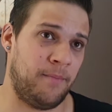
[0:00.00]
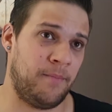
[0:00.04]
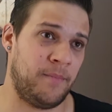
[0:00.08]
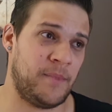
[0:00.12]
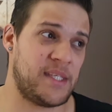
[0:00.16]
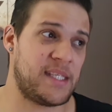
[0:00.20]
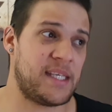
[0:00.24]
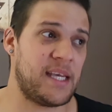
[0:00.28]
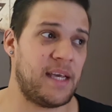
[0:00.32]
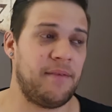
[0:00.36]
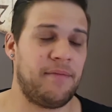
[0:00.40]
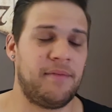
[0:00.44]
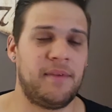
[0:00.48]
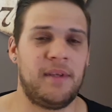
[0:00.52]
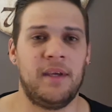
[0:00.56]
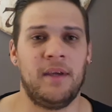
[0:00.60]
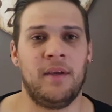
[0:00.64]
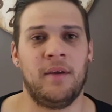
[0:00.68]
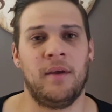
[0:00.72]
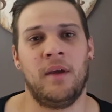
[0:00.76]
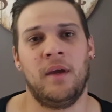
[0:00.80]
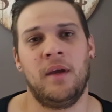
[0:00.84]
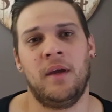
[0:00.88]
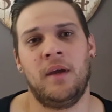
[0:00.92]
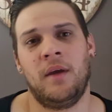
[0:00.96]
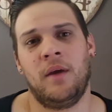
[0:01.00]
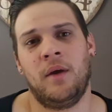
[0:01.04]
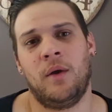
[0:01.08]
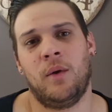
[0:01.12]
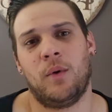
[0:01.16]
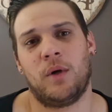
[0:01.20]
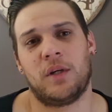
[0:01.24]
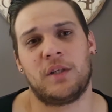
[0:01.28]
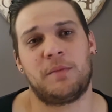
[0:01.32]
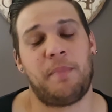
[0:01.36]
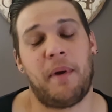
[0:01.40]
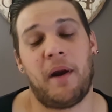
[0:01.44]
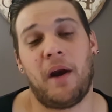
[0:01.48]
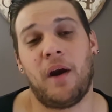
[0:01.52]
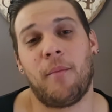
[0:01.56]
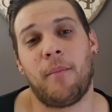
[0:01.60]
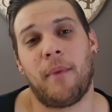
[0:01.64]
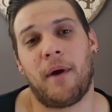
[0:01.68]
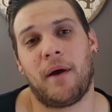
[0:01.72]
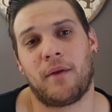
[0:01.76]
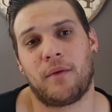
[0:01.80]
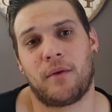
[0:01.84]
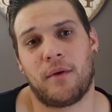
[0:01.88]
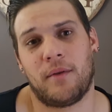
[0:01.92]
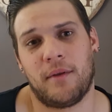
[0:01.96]
safety was
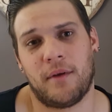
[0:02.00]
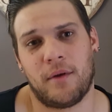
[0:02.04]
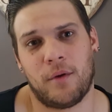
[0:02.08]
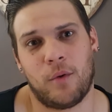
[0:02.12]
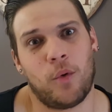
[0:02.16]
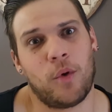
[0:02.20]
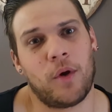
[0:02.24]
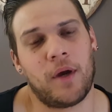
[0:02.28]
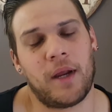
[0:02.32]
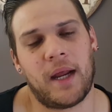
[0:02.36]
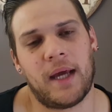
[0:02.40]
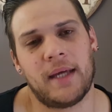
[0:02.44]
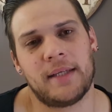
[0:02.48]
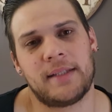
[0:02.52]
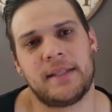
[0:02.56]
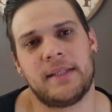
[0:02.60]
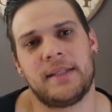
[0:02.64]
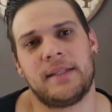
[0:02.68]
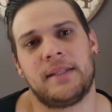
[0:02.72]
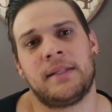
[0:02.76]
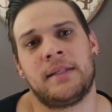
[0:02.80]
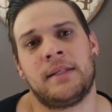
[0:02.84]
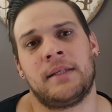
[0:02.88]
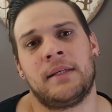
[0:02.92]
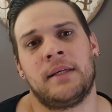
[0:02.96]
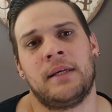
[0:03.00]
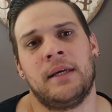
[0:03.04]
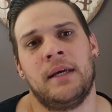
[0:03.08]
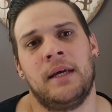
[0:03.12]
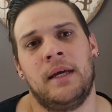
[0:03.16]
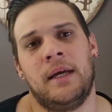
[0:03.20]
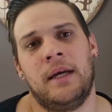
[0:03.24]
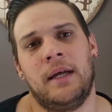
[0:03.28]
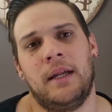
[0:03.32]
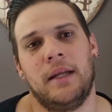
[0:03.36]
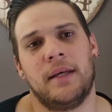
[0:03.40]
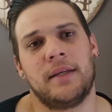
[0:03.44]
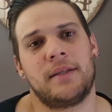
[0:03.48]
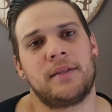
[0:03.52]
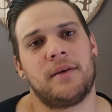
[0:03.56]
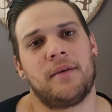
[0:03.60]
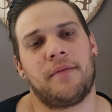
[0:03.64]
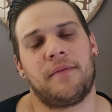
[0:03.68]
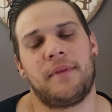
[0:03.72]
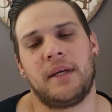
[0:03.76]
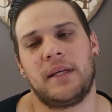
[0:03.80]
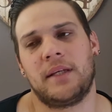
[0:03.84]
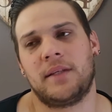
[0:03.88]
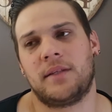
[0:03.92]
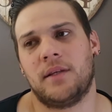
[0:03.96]
paramount on the organizers' list
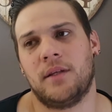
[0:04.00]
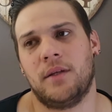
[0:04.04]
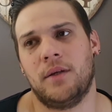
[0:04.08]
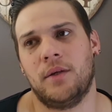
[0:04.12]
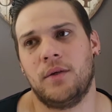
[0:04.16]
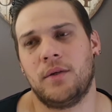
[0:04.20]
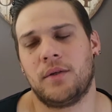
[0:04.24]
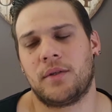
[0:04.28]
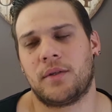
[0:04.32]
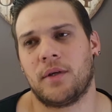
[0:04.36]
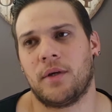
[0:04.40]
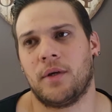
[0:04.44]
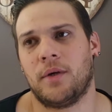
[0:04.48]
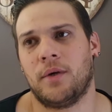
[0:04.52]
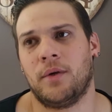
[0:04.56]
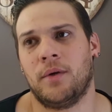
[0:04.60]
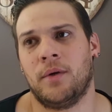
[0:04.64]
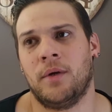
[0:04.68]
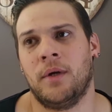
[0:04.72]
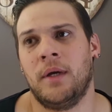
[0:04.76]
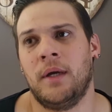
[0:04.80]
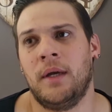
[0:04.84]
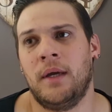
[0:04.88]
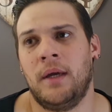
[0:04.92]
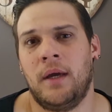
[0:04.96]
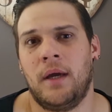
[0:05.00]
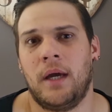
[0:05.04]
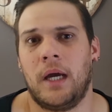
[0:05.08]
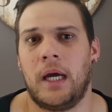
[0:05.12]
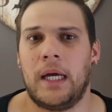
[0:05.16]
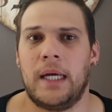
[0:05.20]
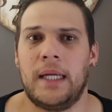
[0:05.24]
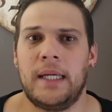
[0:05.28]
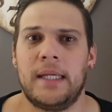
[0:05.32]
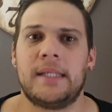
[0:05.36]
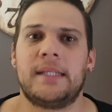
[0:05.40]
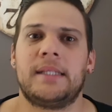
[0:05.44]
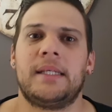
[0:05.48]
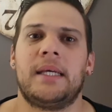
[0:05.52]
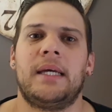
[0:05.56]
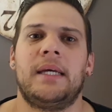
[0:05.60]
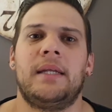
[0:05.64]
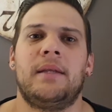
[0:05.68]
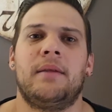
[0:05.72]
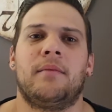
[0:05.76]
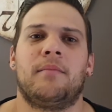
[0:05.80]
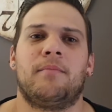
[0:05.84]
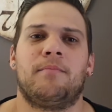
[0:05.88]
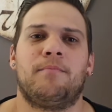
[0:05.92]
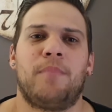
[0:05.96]
of things to do. So I
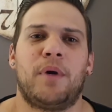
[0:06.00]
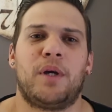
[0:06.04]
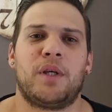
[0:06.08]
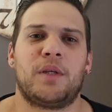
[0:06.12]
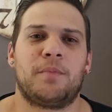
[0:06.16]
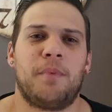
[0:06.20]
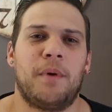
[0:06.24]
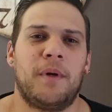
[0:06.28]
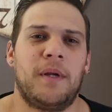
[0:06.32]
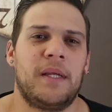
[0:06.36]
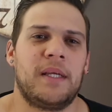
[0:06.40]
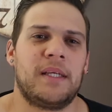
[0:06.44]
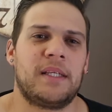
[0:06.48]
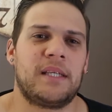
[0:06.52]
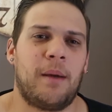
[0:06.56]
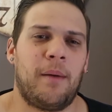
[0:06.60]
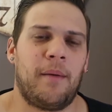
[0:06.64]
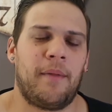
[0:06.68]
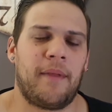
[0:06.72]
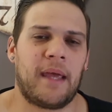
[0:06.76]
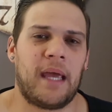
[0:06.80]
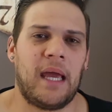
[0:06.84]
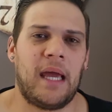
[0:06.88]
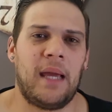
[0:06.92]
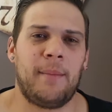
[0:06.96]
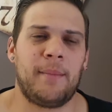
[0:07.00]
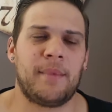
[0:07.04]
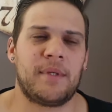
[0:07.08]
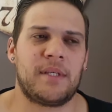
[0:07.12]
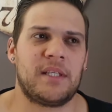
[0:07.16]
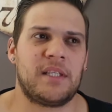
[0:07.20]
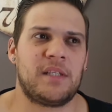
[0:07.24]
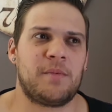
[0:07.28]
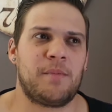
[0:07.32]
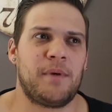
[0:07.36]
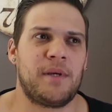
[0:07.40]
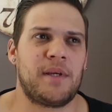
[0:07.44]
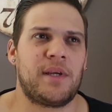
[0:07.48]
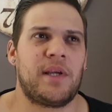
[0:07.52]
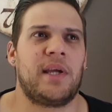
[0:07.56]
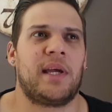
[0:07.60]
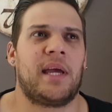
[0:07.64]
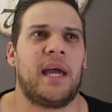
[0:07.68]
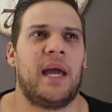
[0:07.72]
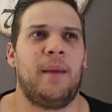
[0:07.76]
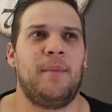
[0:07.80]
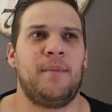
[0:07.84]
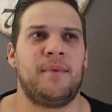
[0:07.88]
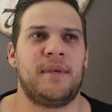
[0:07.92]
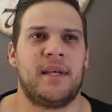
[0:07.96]
understand postponing some of the games, especially
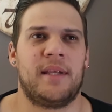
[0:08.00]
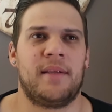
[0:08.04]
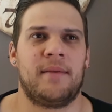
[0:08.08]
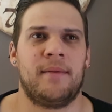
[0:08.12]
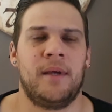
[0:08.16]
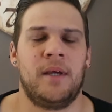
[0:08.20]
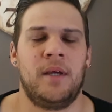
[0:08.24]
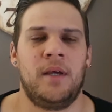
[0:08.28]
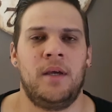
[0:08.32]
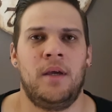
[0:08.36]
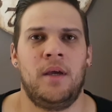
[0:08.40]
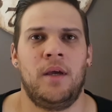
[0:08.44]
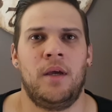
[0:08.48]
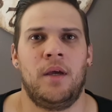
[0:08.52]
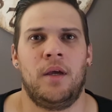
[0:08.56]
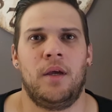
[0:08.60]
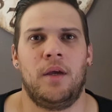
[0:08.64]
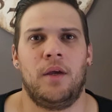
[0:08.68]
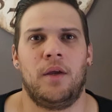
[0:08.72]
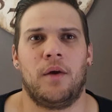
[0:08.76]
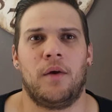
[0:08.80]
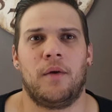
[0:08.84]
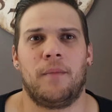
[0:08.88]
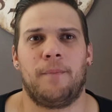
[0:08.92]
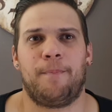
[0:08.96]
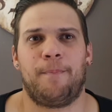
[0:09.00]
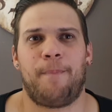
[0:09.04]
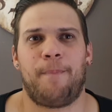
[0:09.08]
games that, you know,